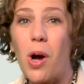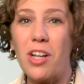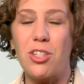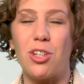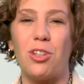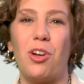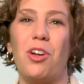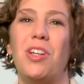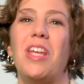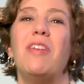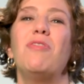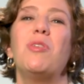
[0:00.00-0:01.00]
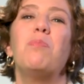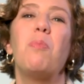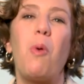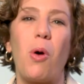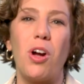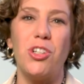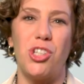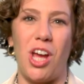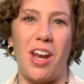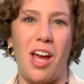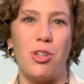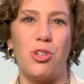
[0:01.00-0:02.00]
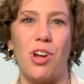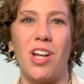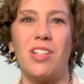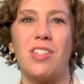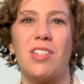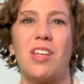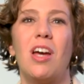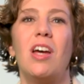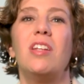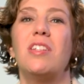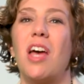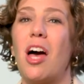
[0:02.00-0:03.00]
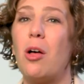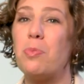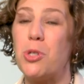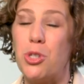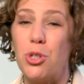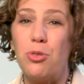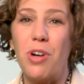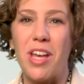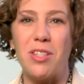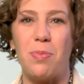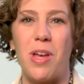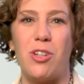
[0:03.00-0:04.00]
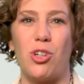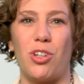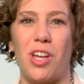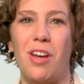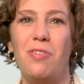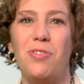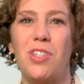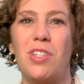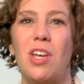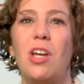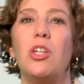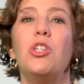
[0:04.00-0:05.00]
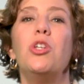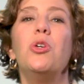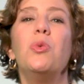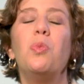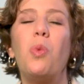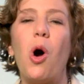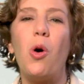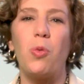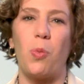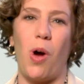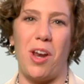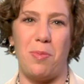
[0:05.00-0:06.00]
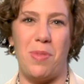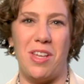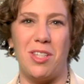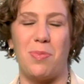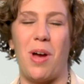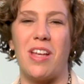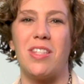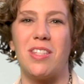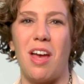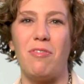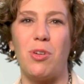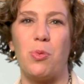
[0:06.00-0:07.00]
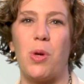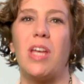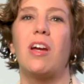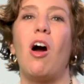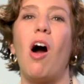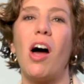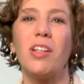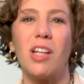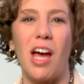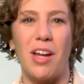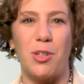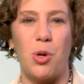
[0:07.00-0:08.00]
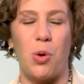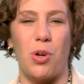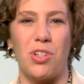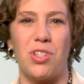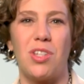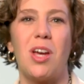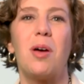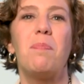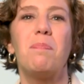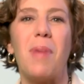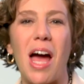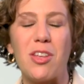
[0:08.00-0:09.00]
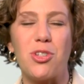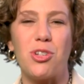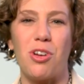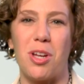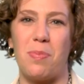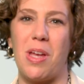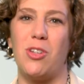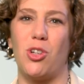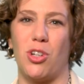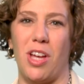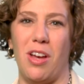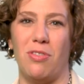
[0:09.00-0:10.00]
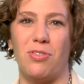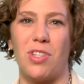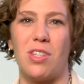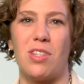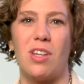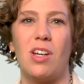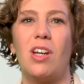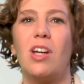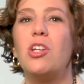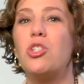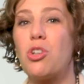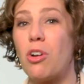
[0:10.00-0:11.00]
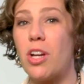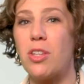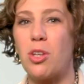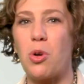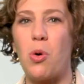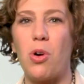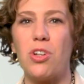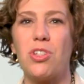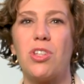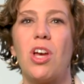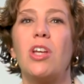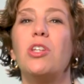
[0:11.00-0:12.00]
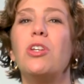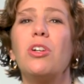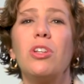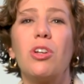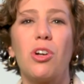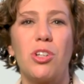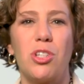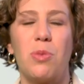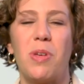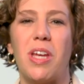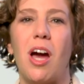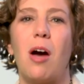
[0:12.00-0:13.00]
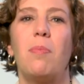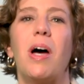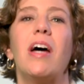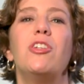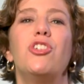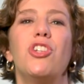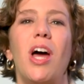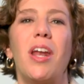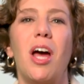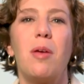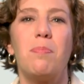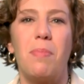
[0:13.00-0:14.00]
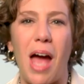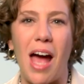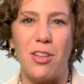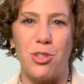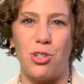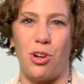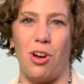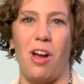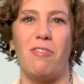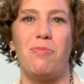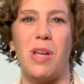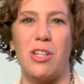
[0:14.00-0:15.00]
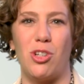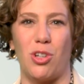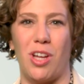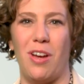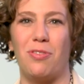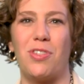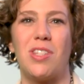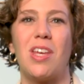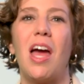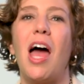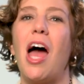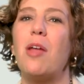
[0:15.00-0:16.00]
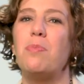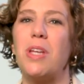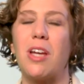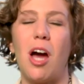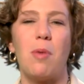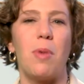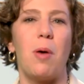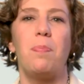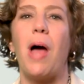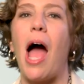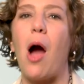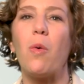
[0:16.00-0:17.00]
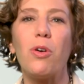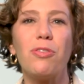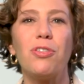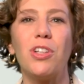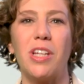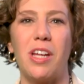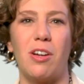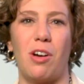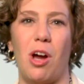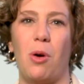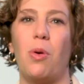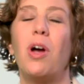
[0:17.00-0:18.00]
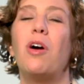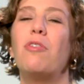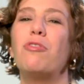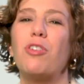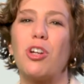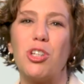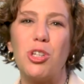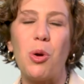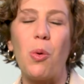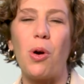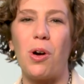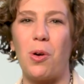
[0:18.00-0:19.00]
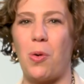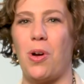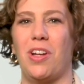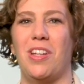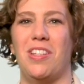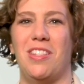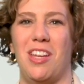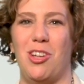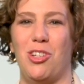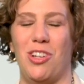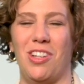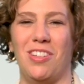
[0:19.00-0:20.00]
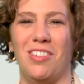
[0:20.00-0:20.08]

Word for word: want to learn even more Jedi tricks to help you raise major gifts, you won't want to miss my seven week online course, Mastering Major Gifts. During the course, you'll learn to become a Jedi Master of Major Gifts and become a powerful hero for your organization.